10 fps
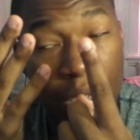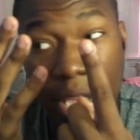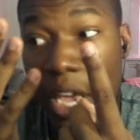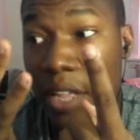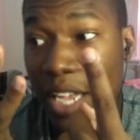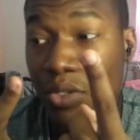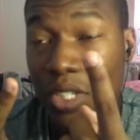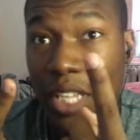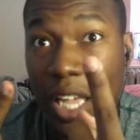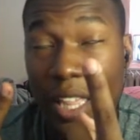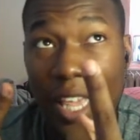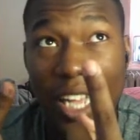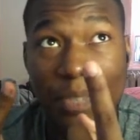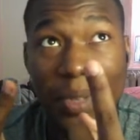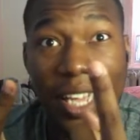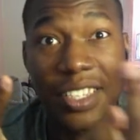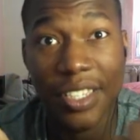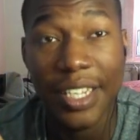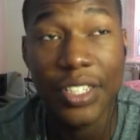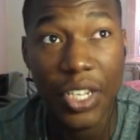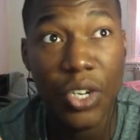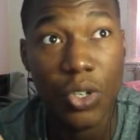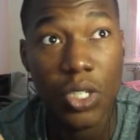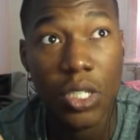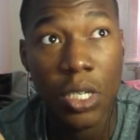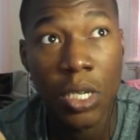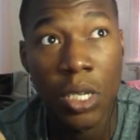Yeah, it's been like 6 years.